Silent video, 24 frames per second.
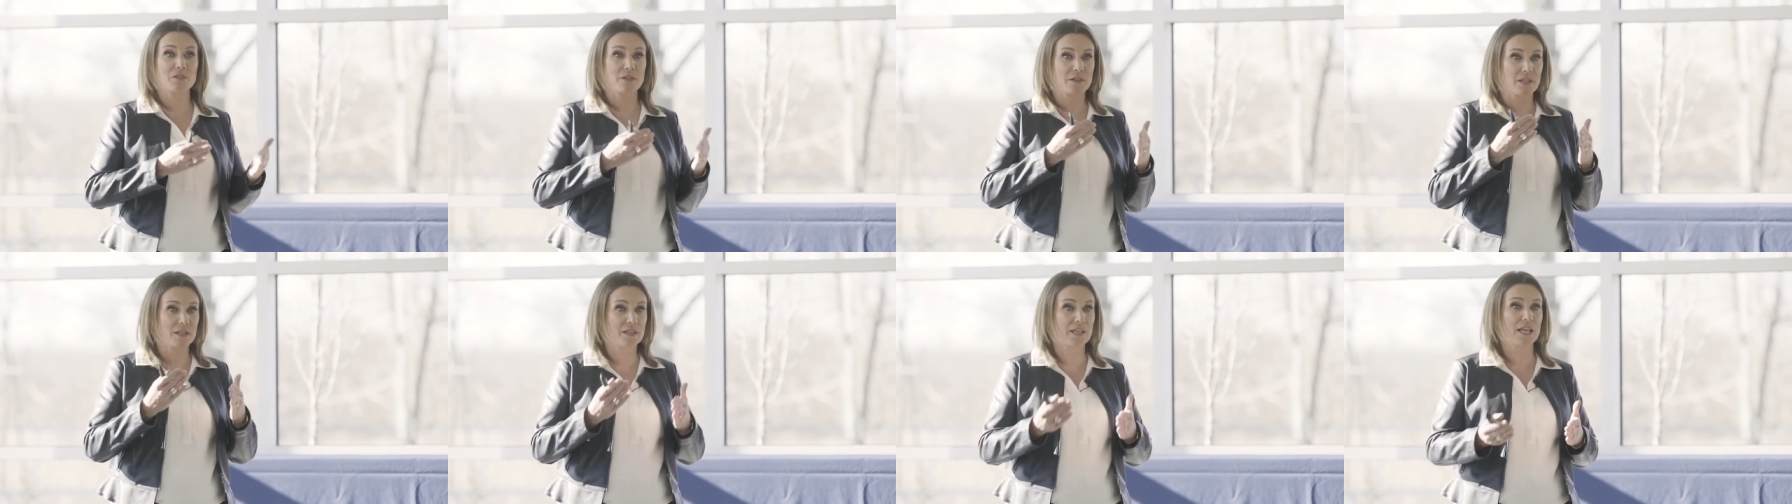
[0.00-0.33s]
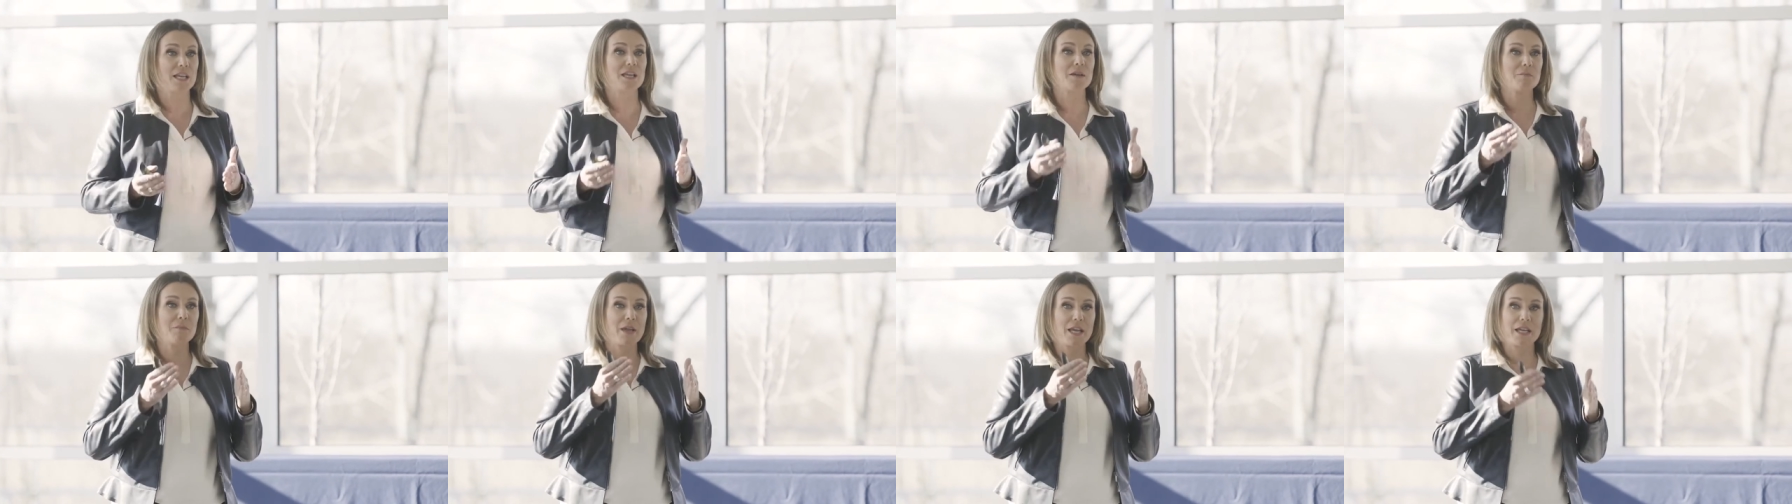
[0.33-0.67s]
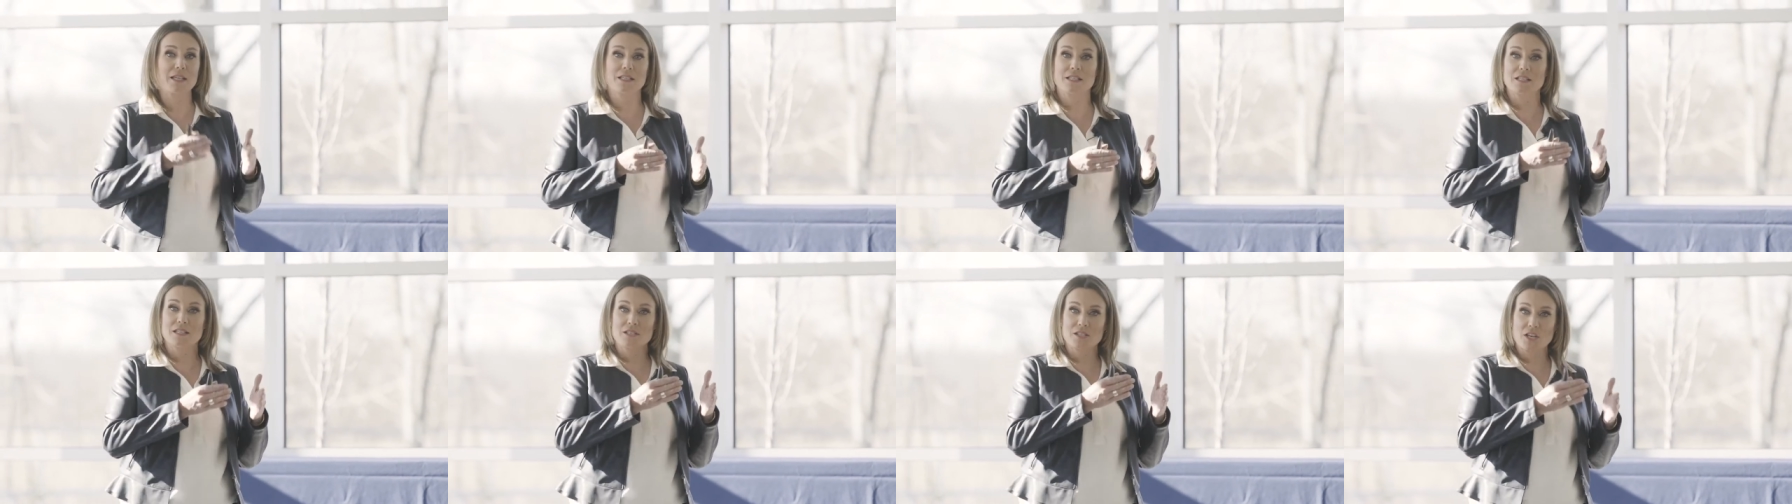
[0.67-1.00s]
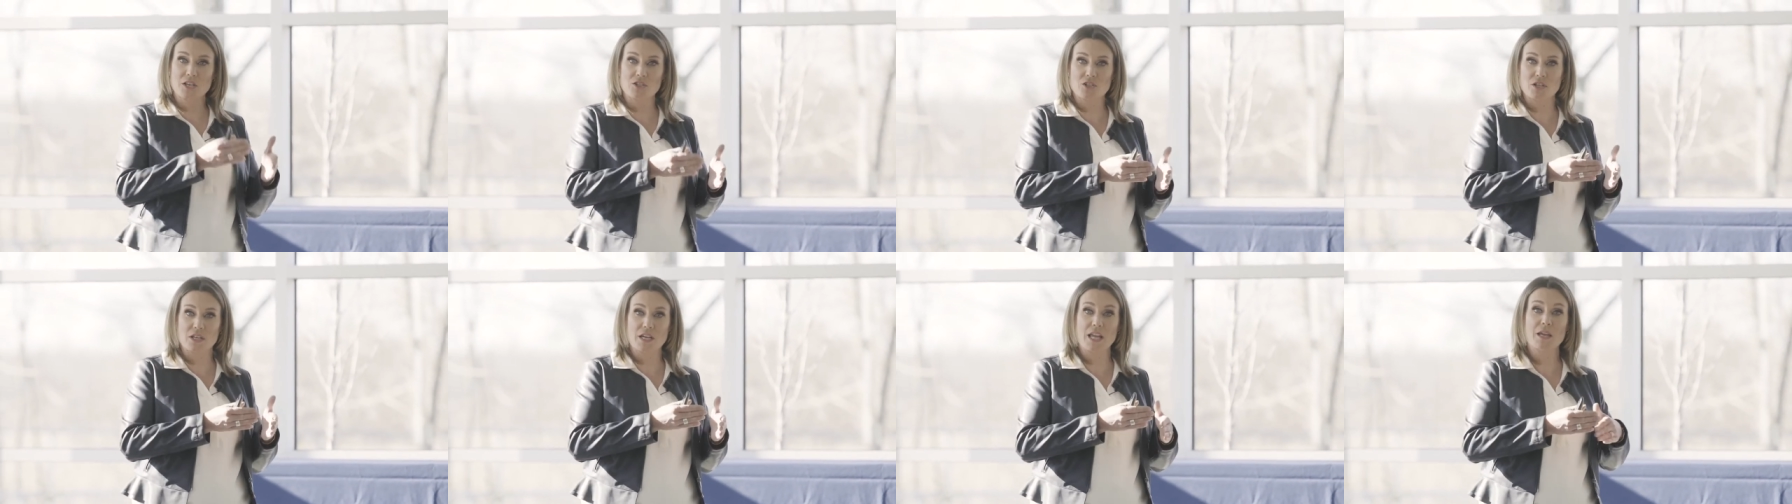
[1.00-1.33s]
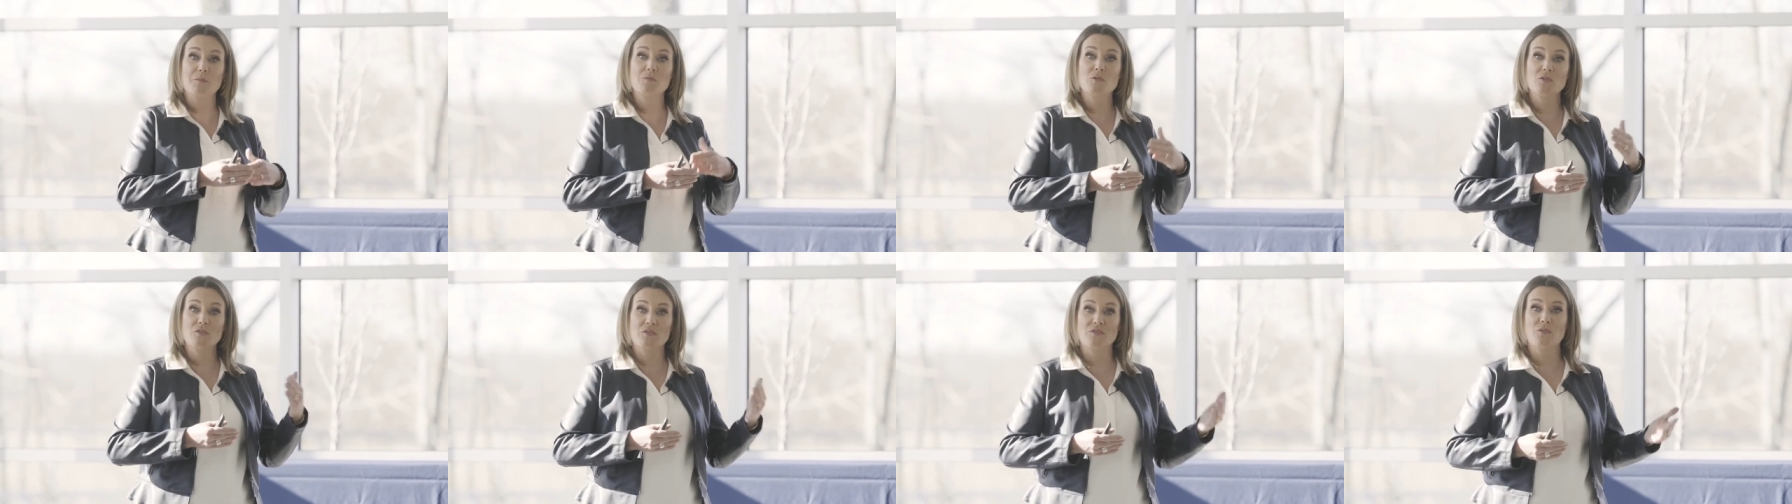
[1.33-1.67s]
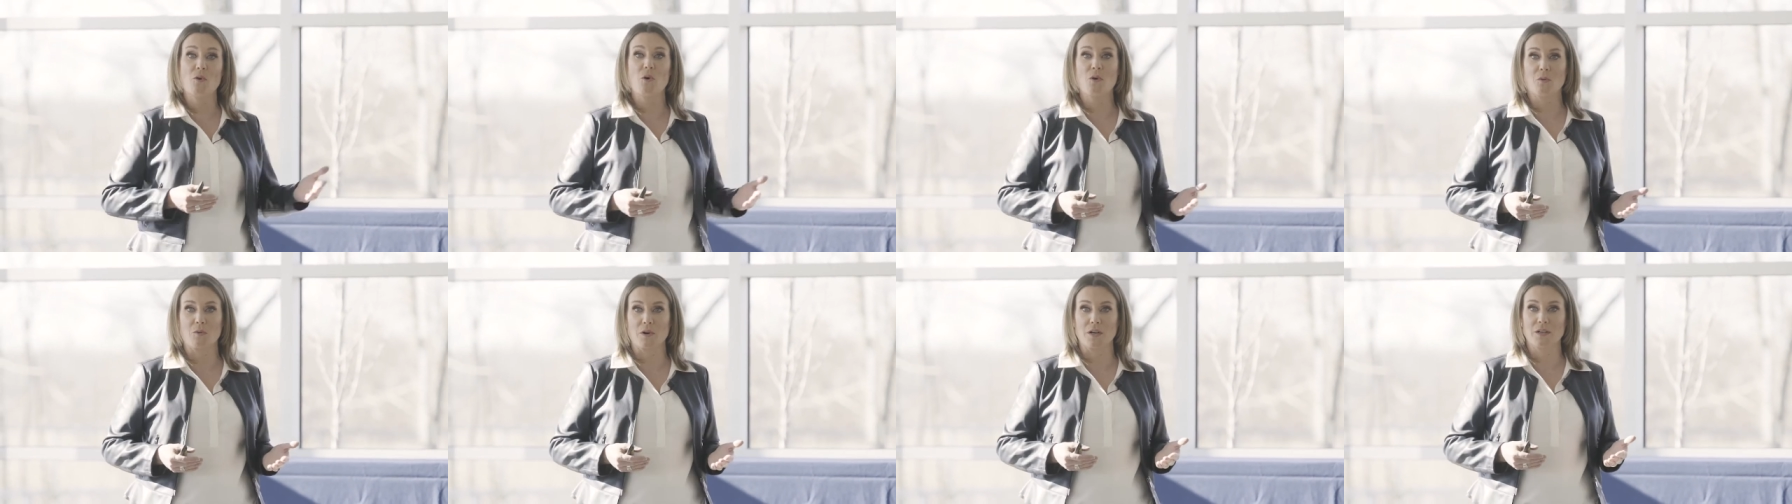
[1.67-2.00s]
so that they can make a decision and move
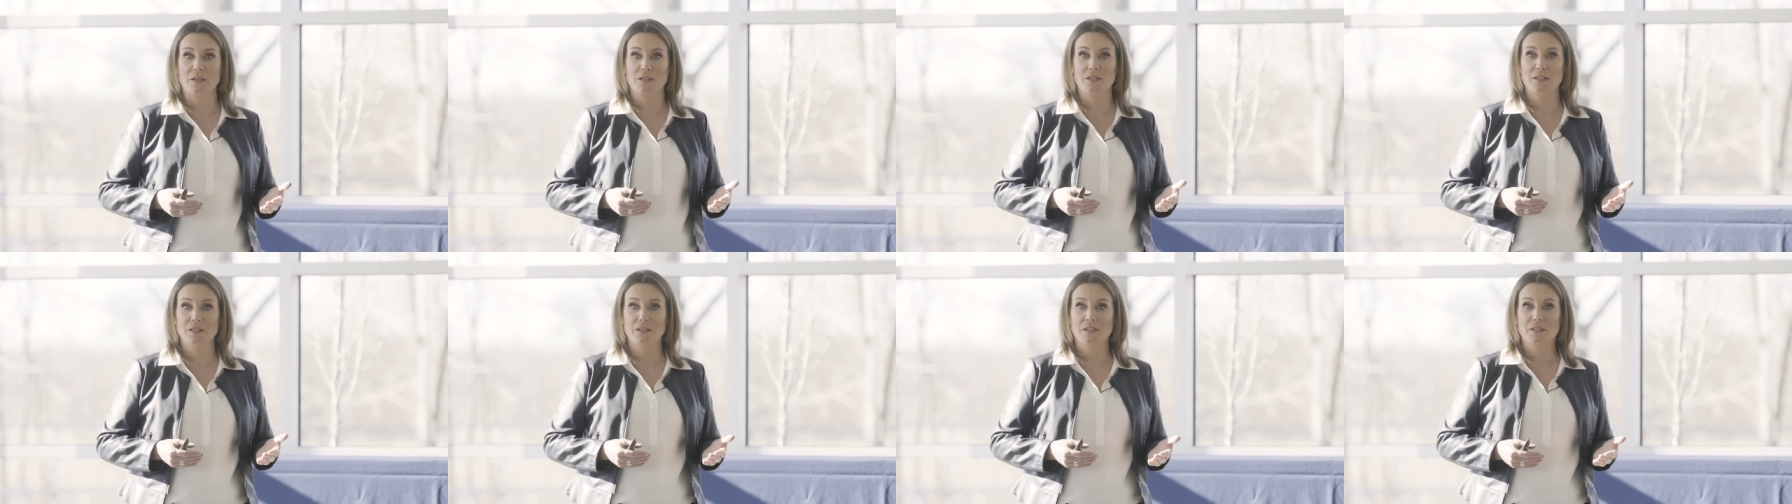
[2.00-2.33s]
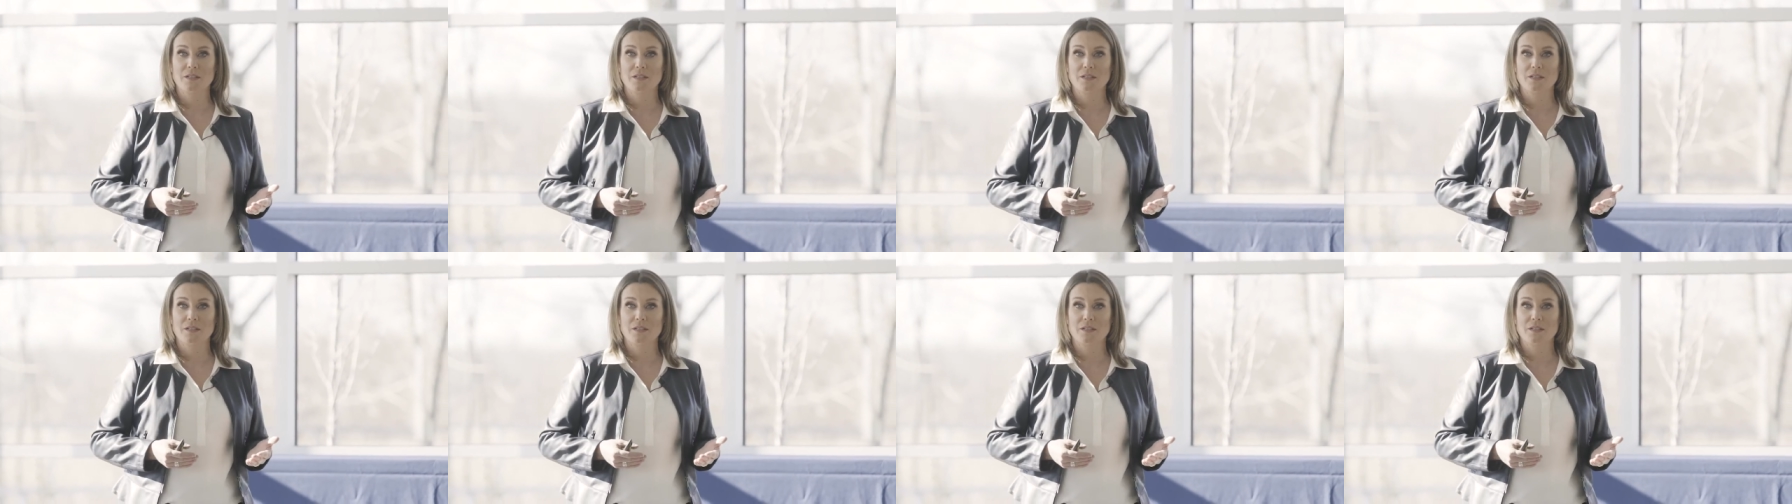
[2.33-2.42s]
forward.